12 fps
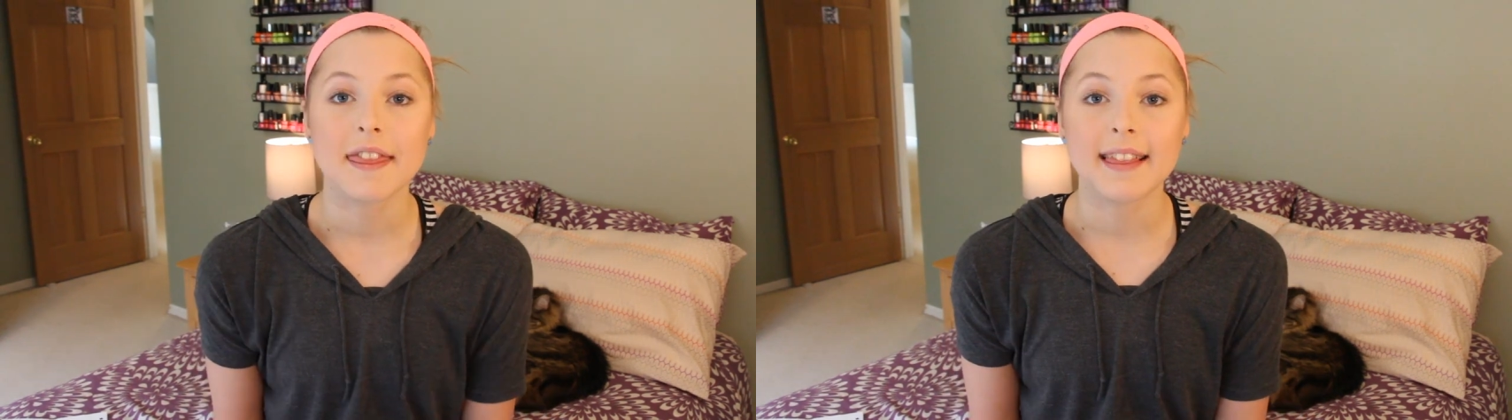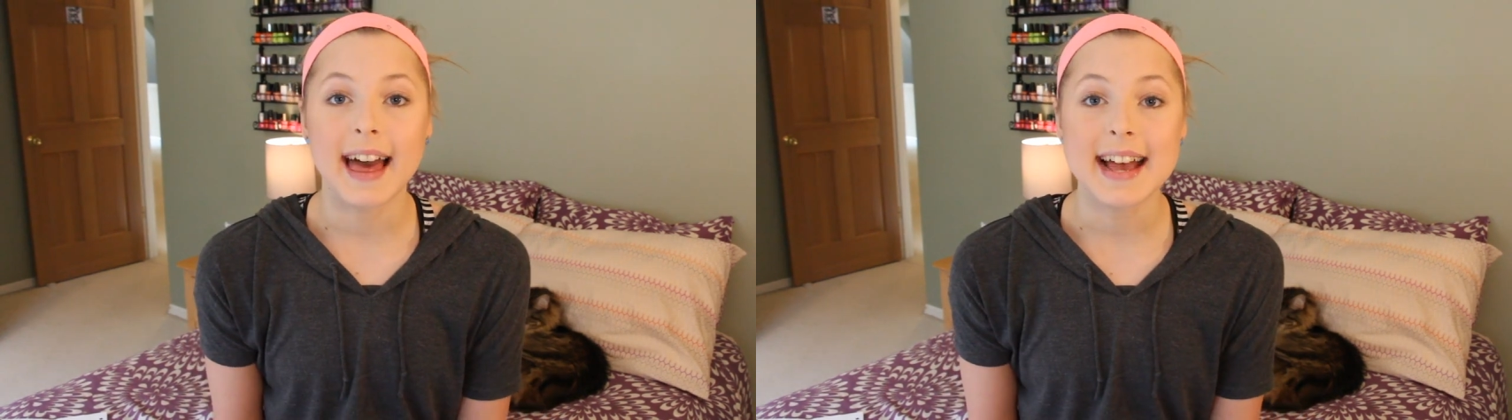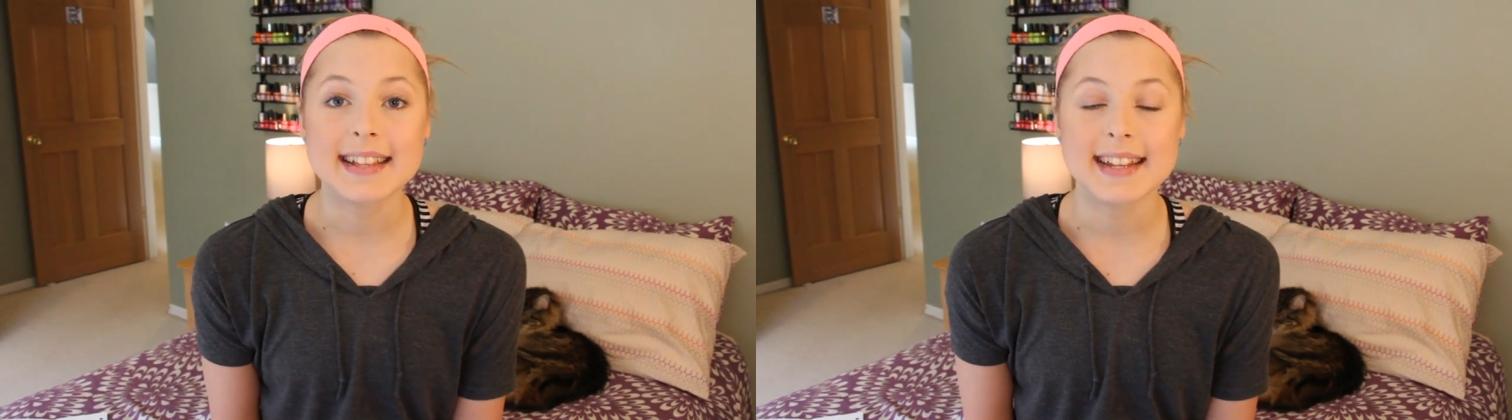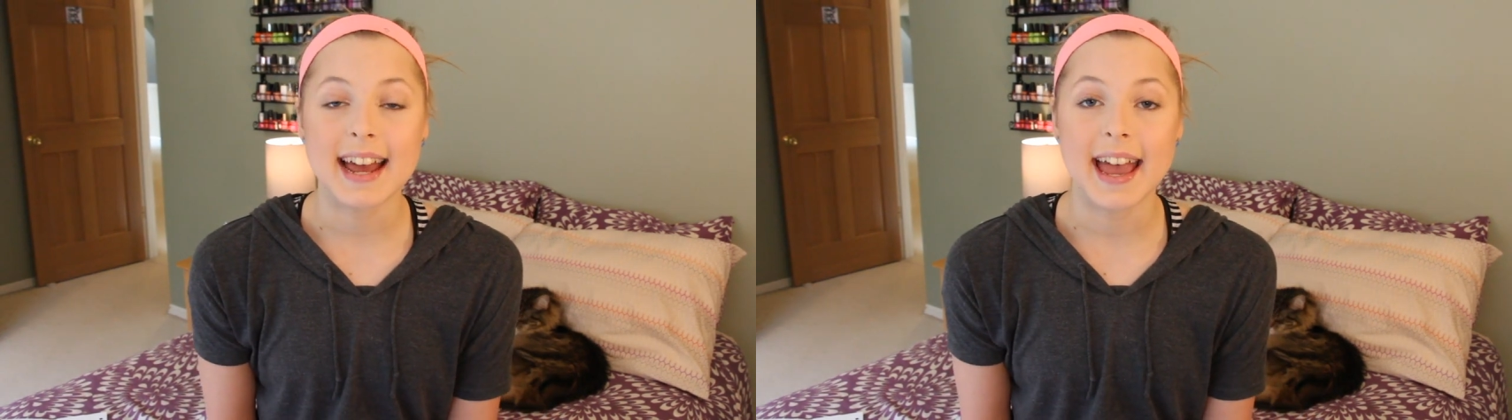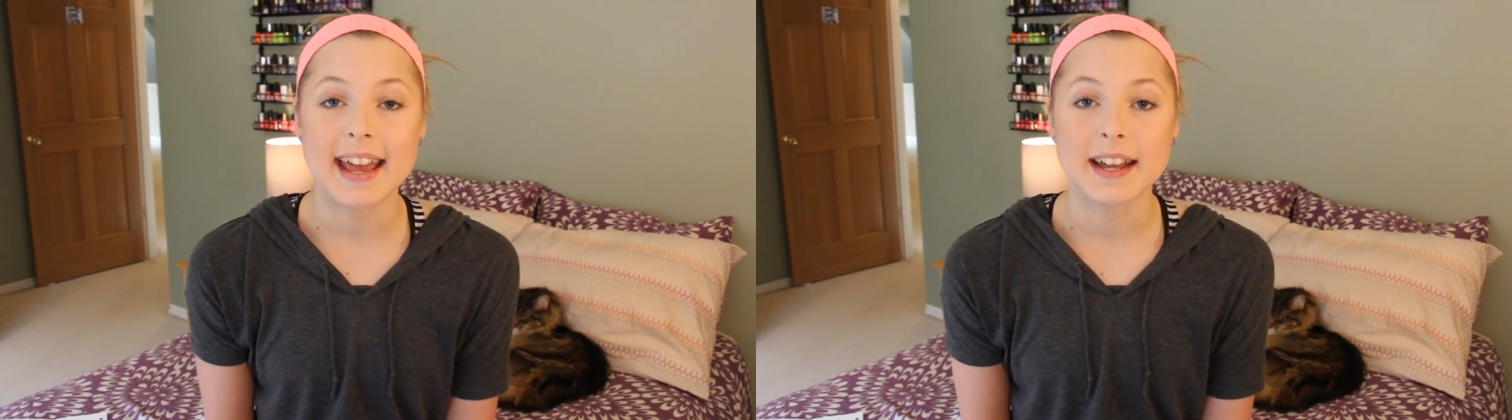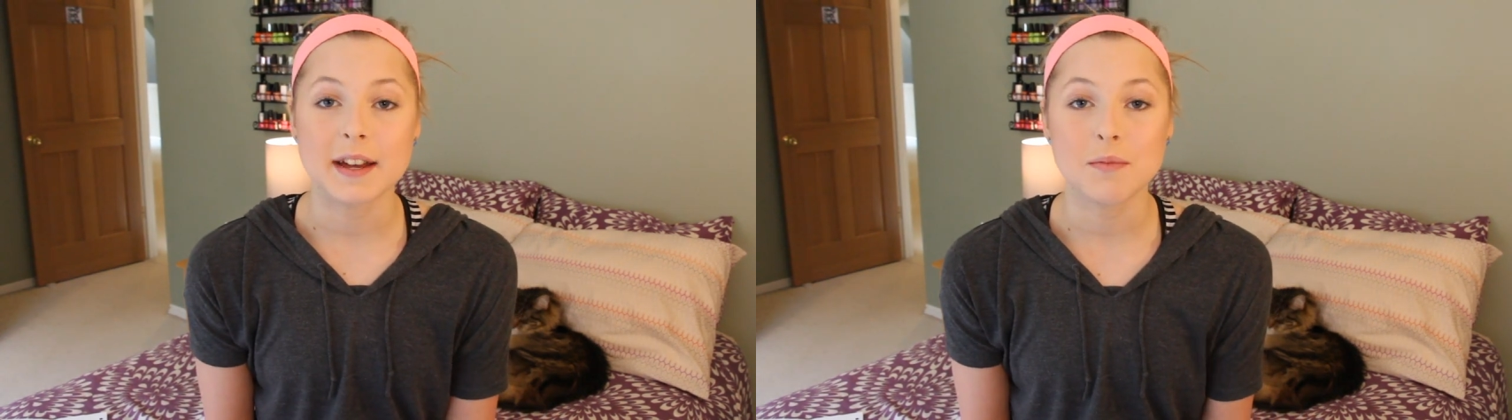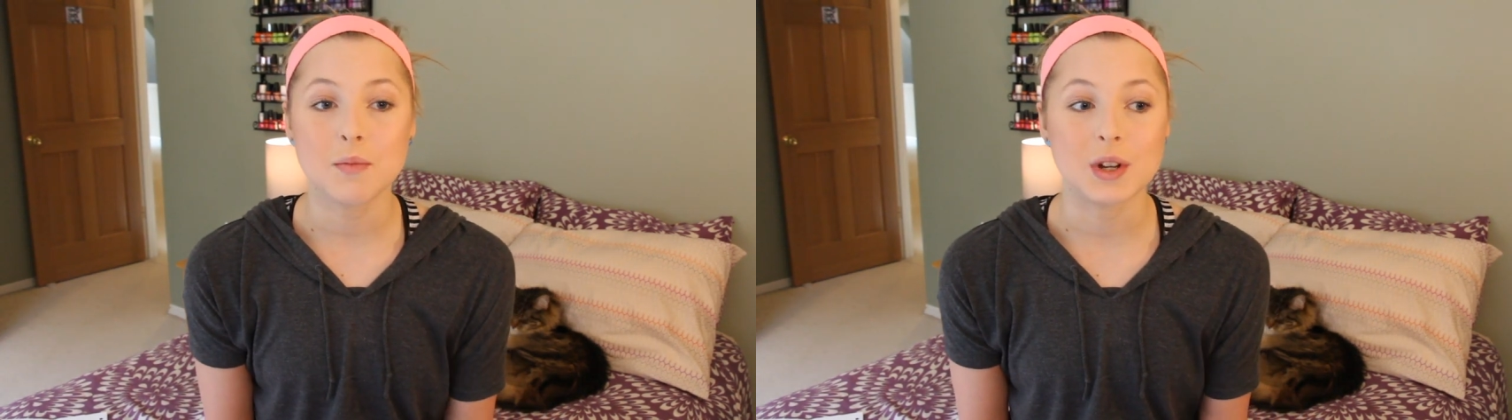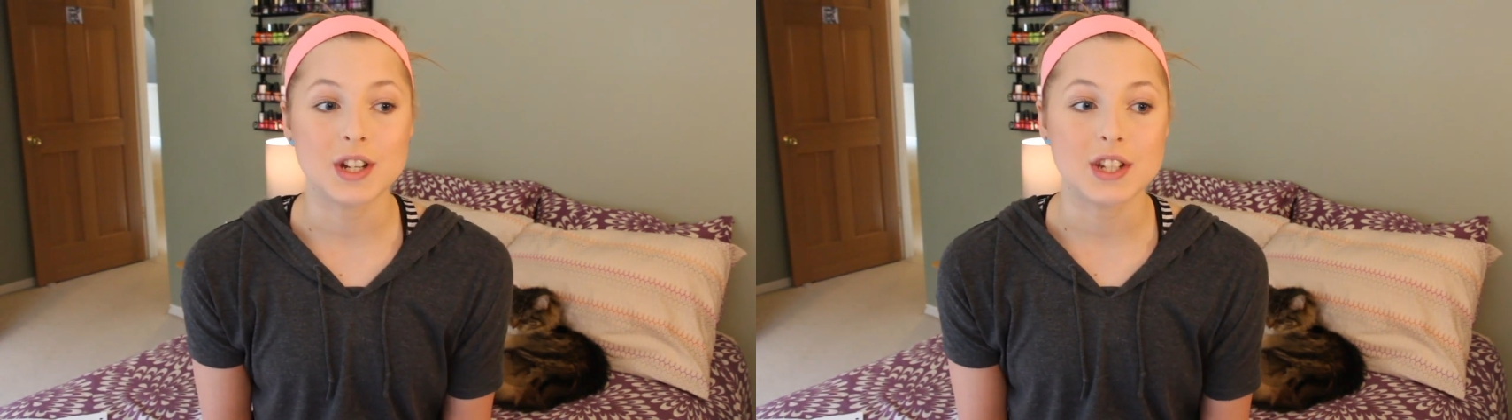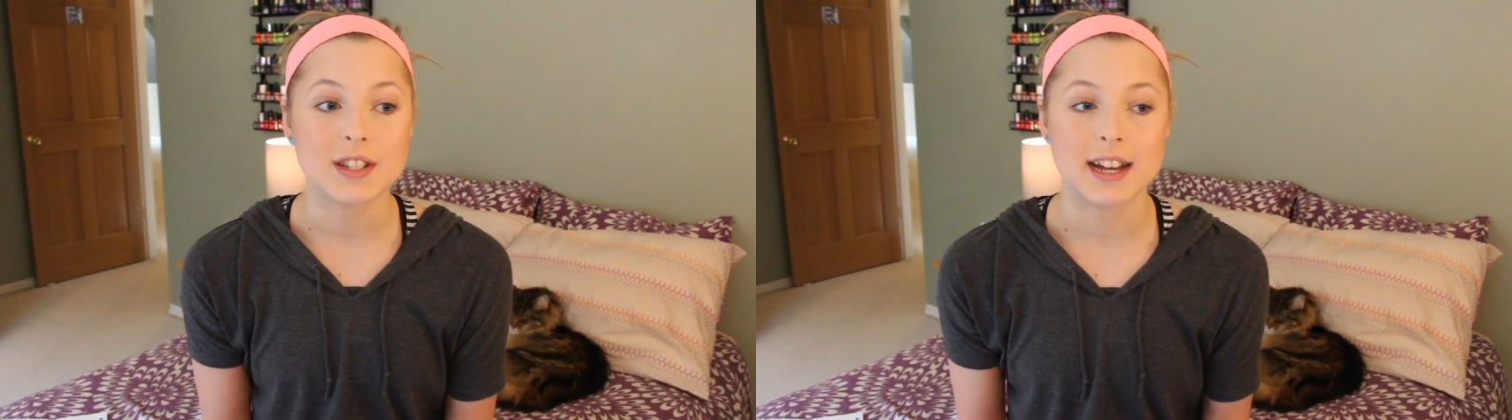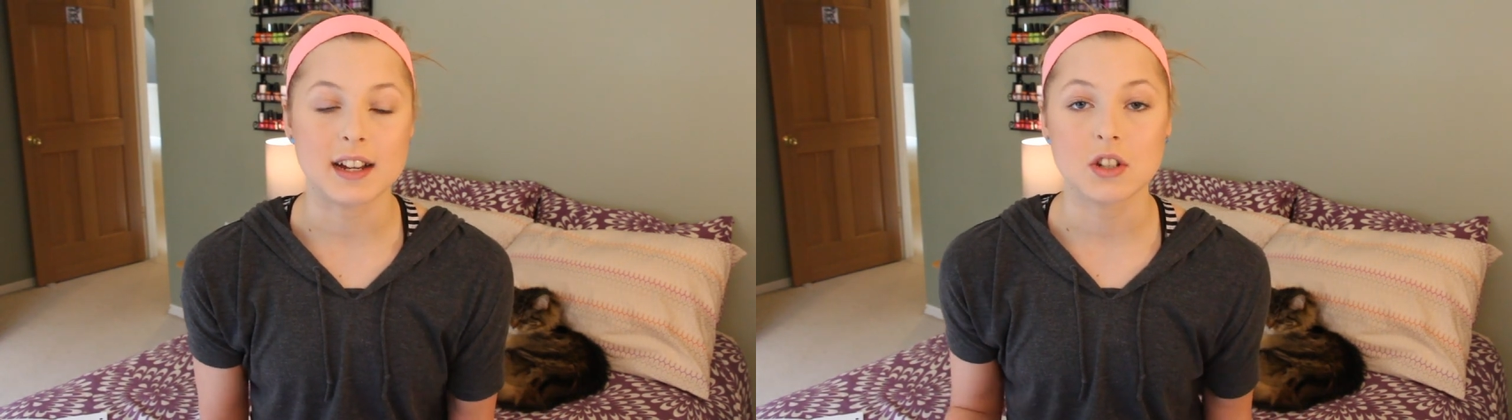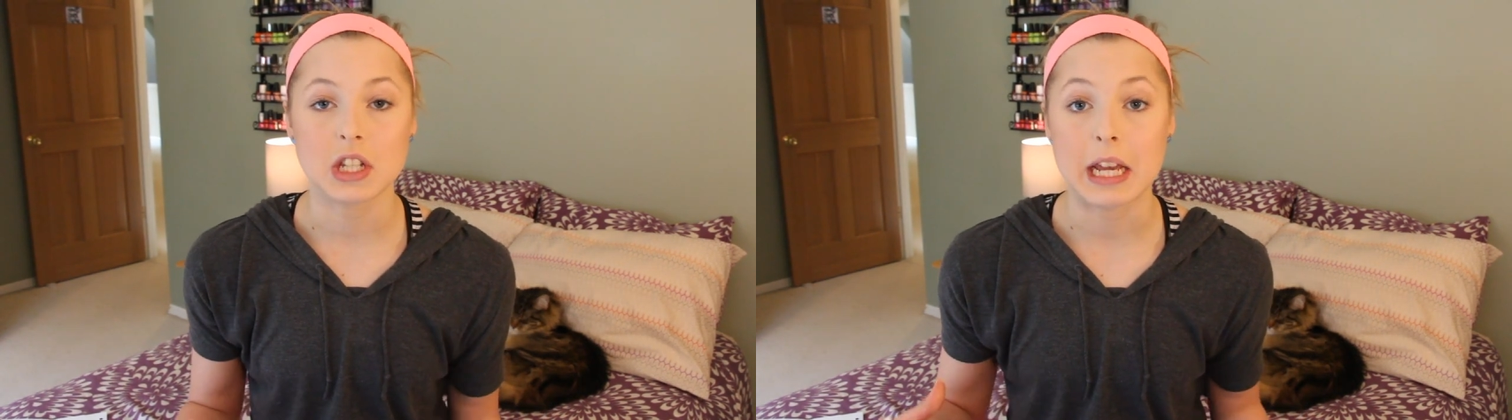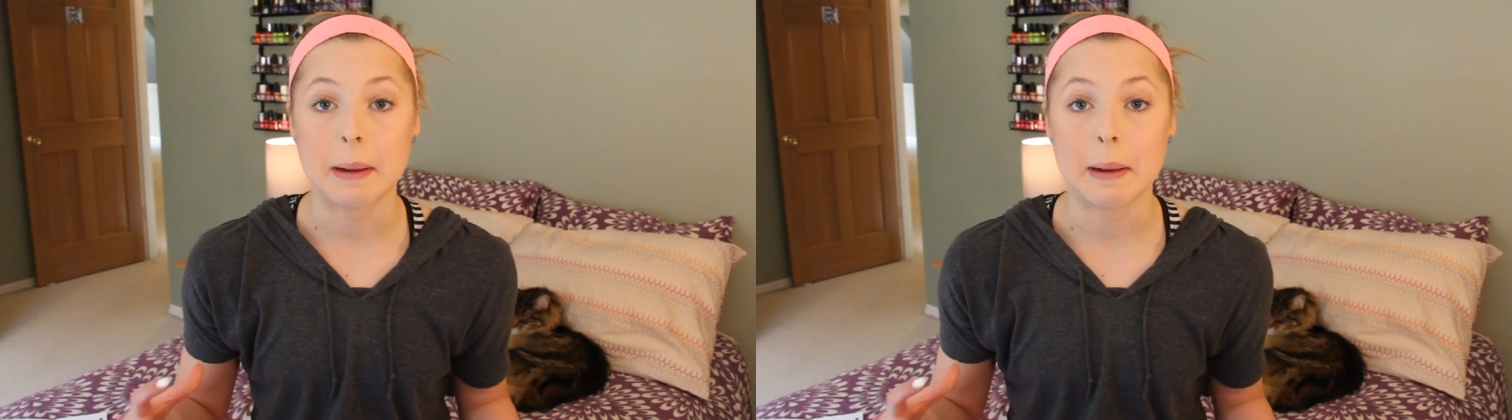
The last item, which is actually